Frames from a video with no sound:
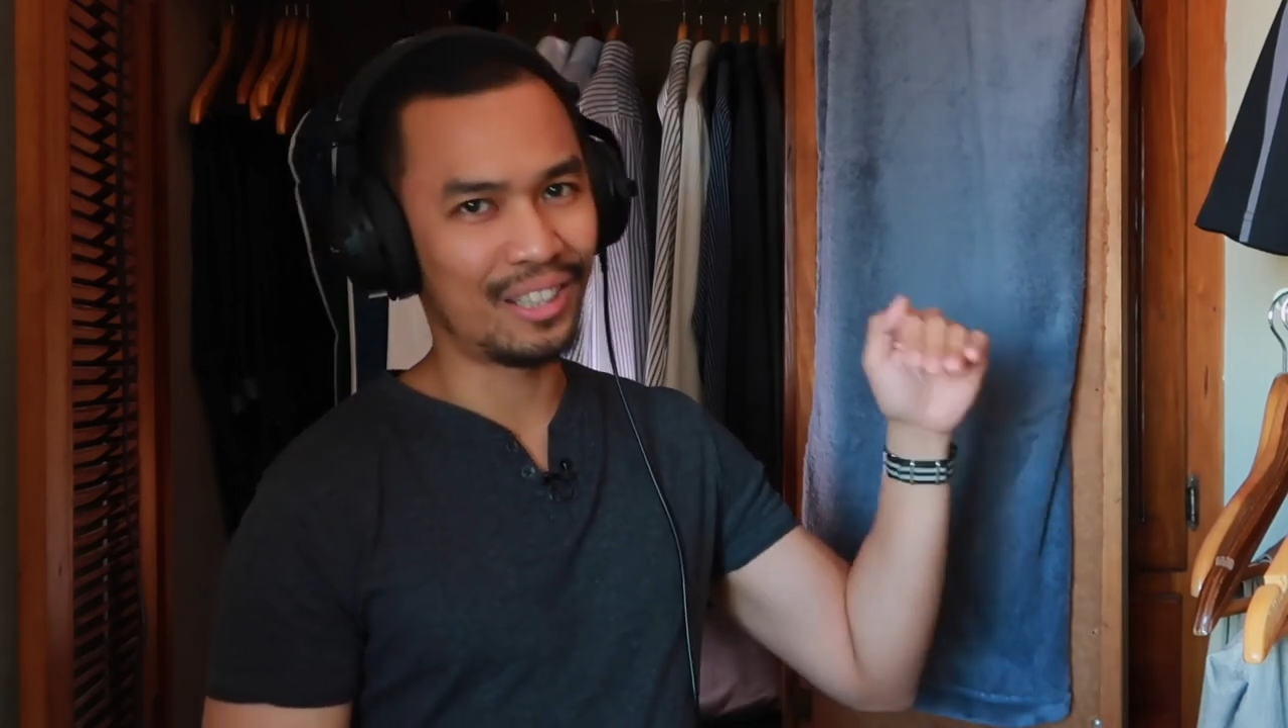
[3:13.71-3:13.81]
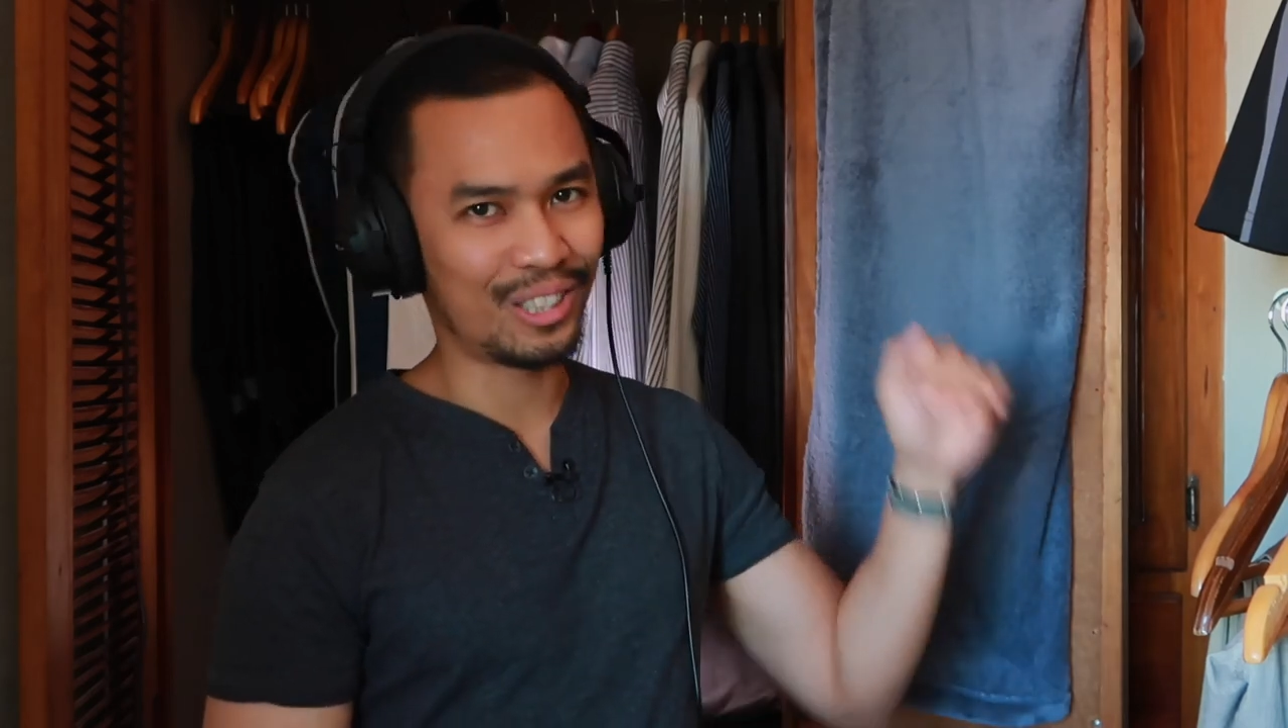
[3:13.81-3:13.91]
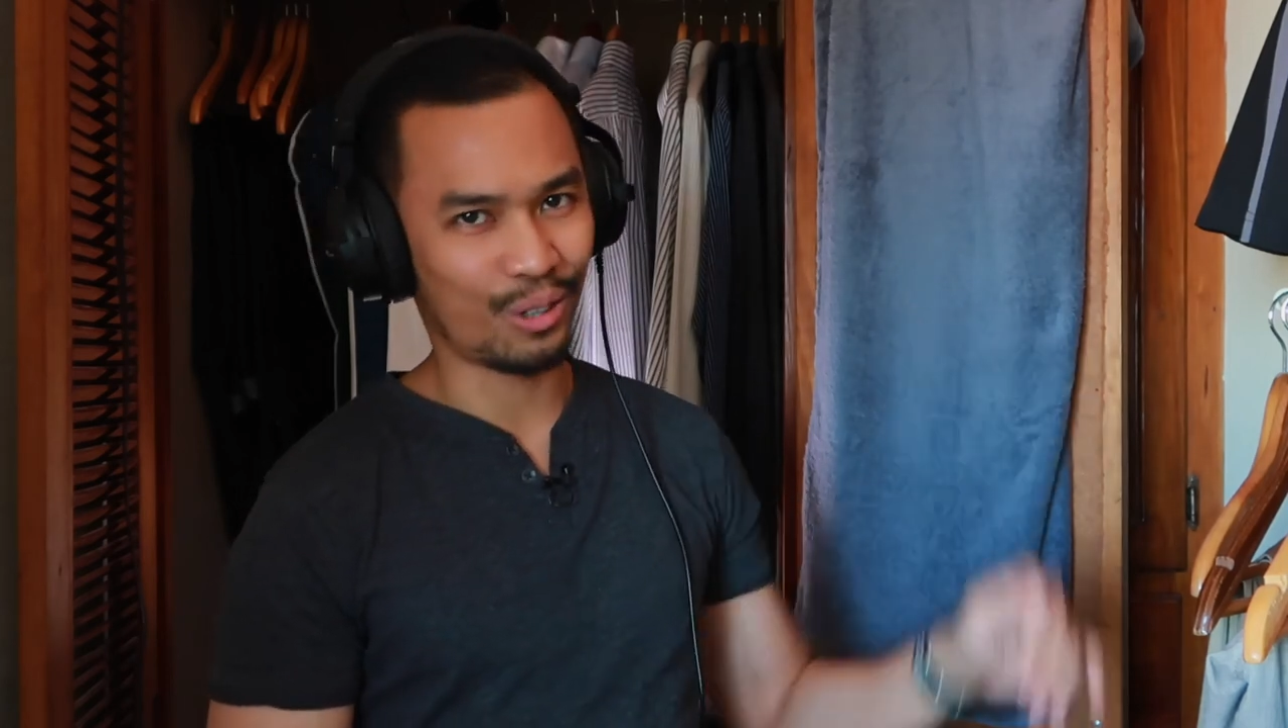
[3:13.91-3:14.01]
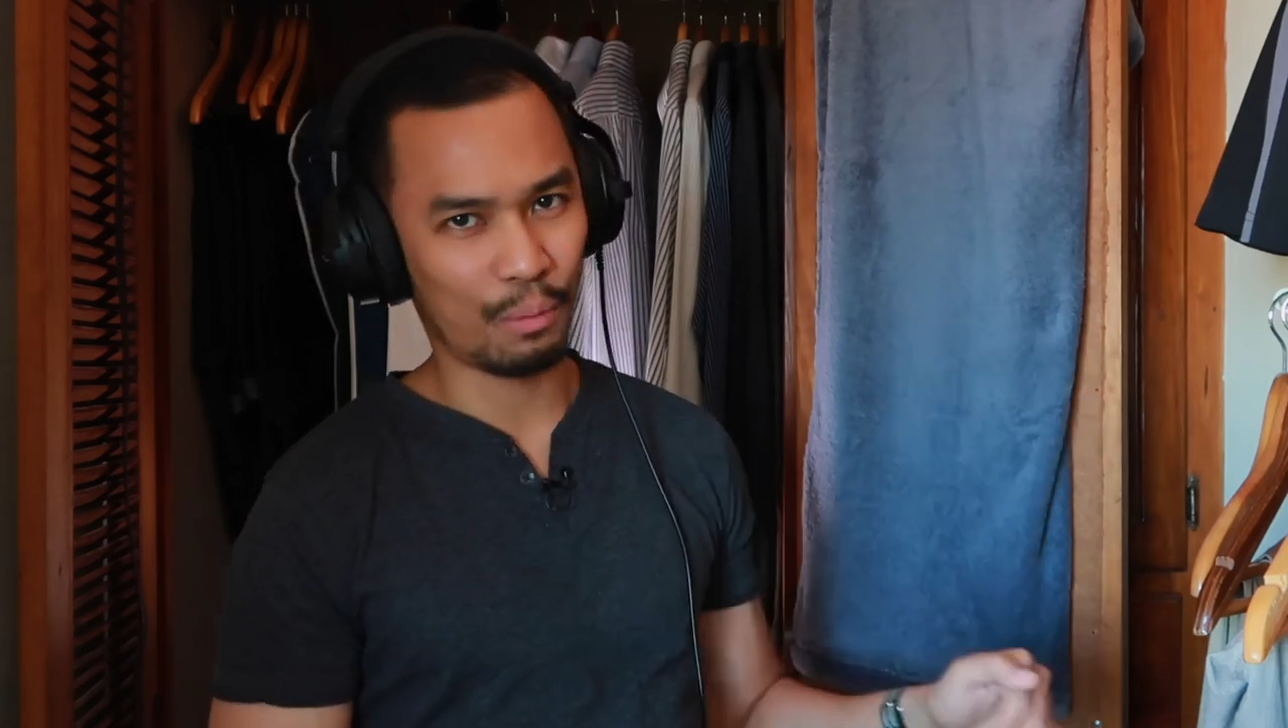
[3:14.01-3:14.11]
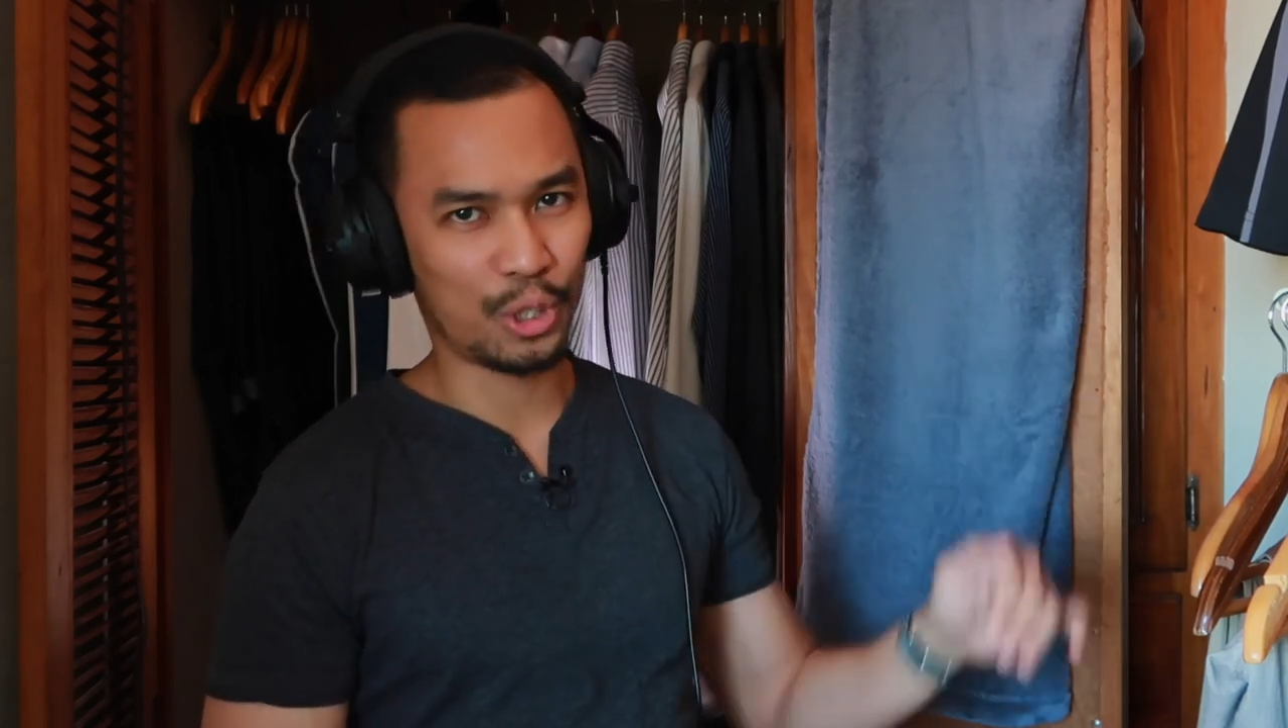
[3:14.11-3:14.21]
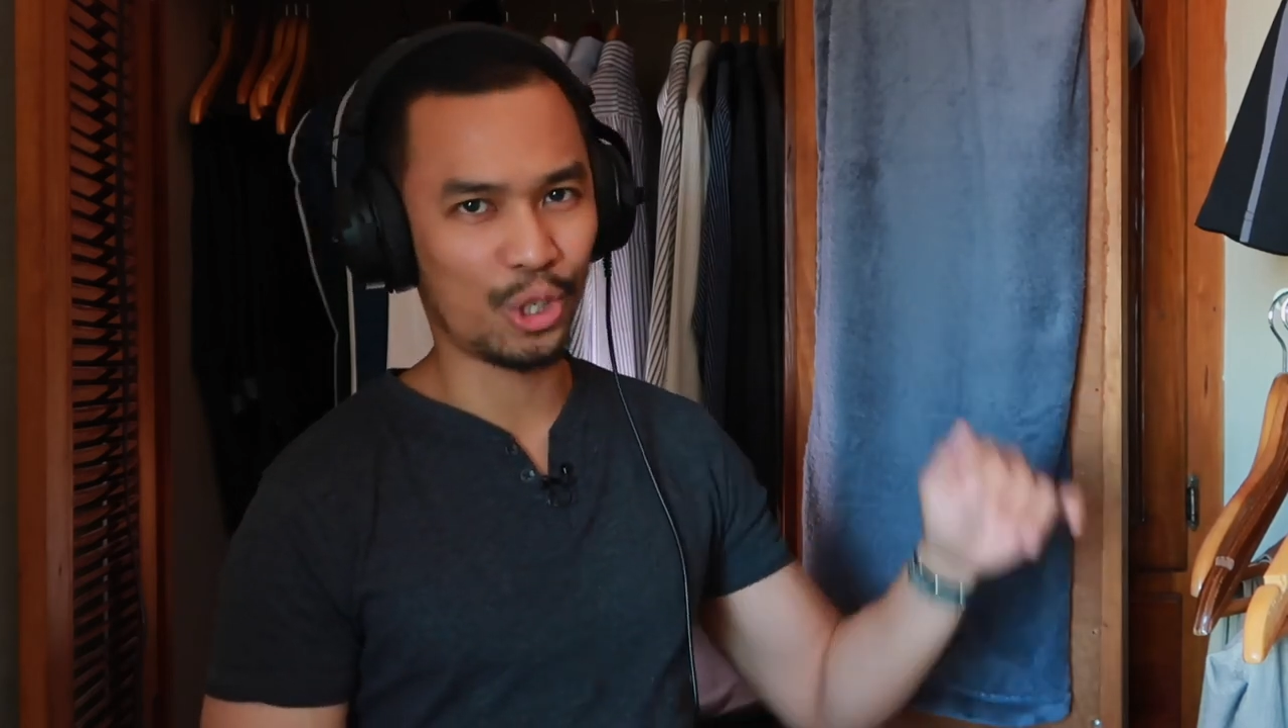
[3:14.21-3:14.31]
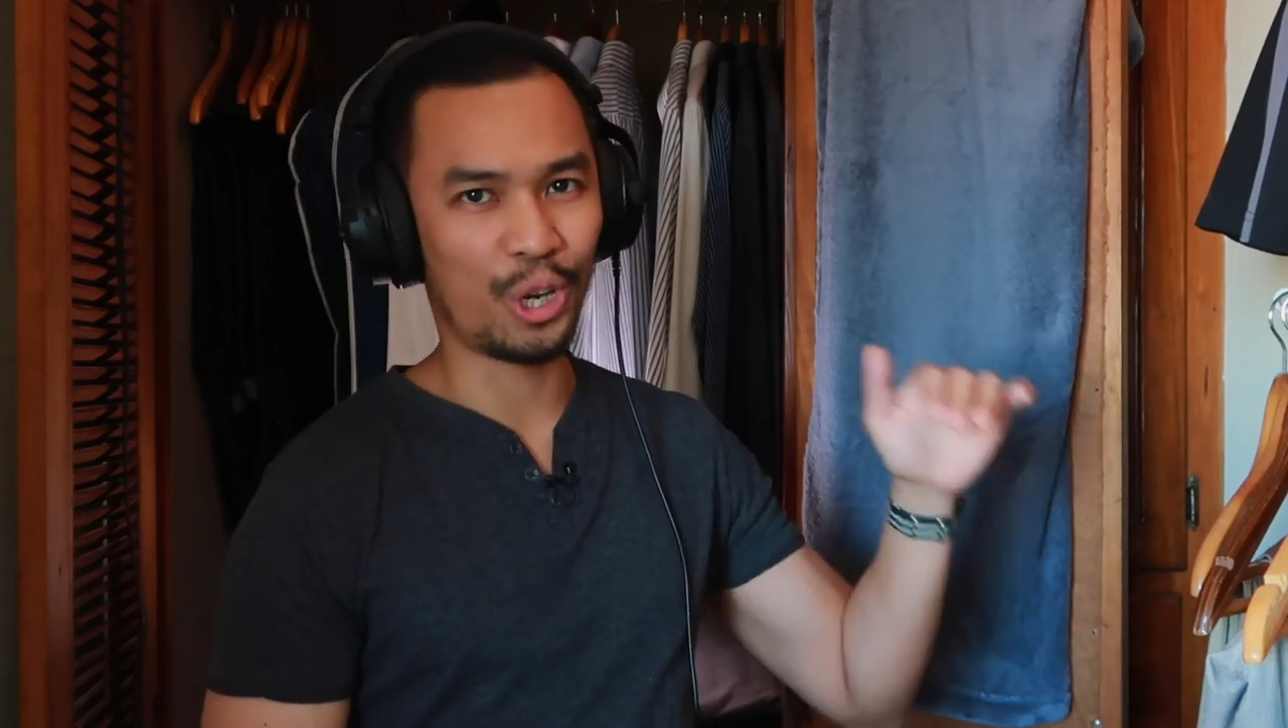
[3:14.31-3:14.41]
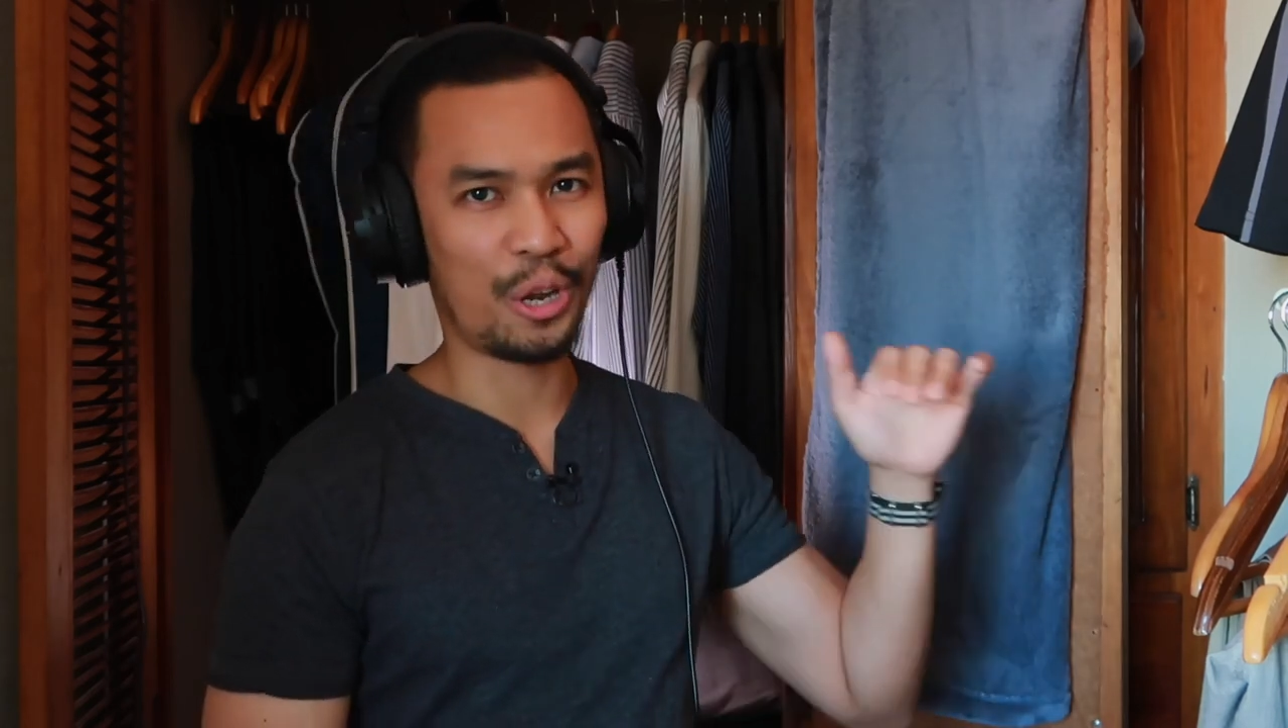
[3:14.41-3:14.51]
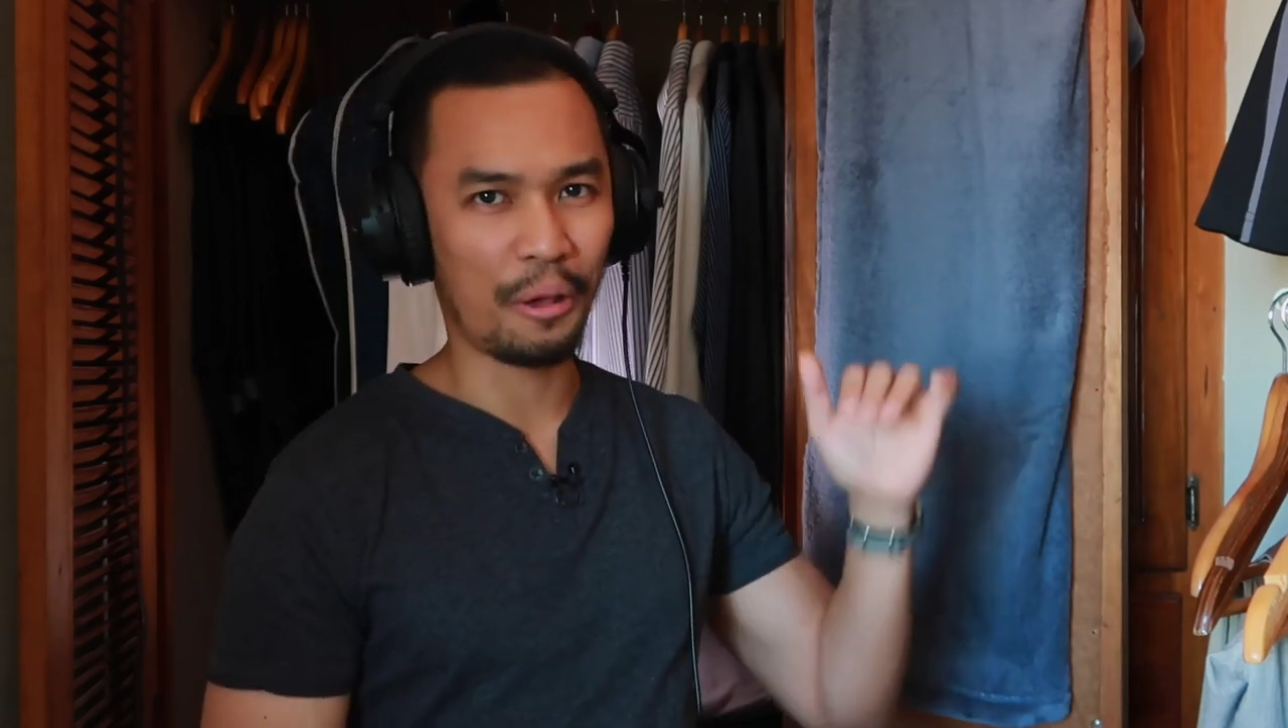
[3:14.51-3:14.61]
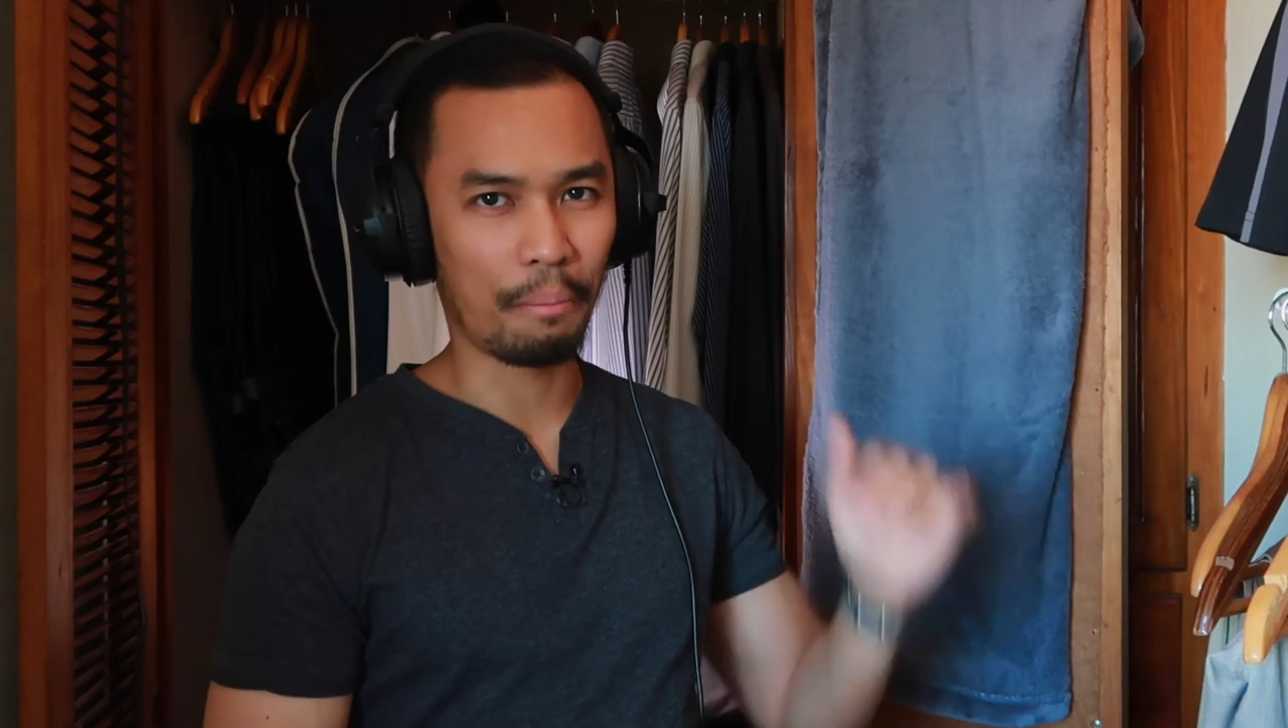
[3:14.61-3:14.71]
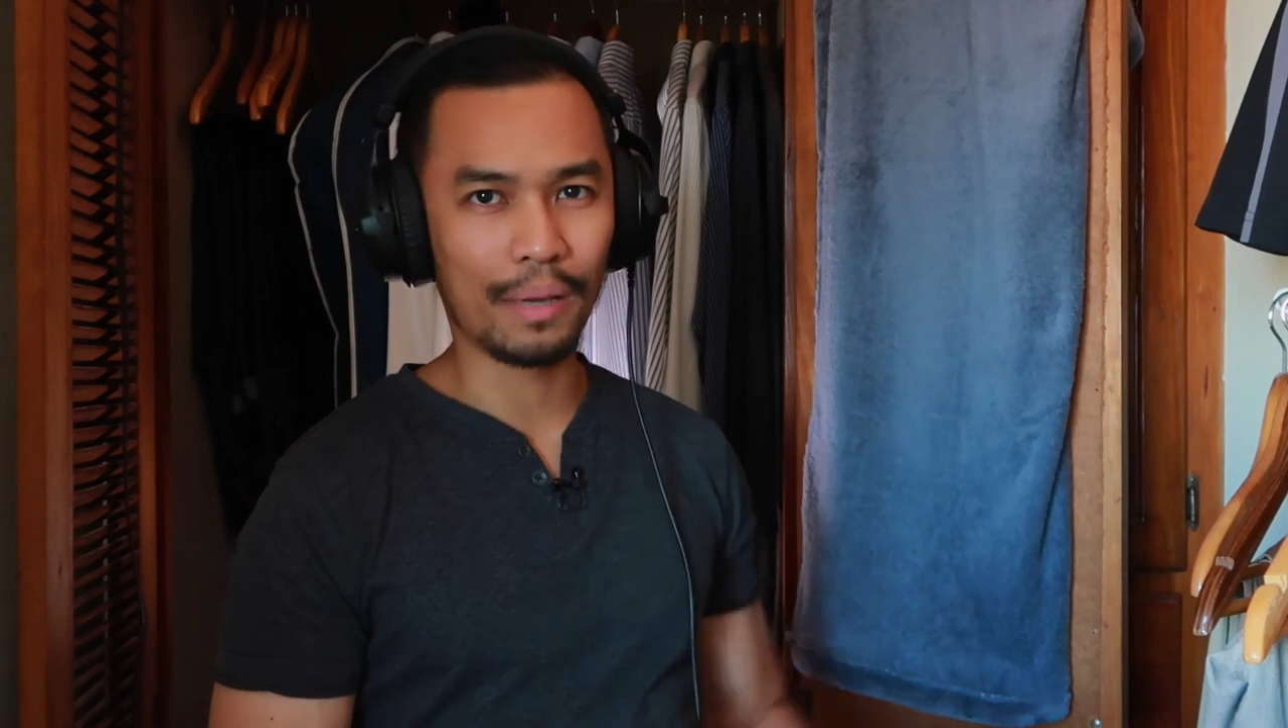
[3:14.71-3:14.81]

description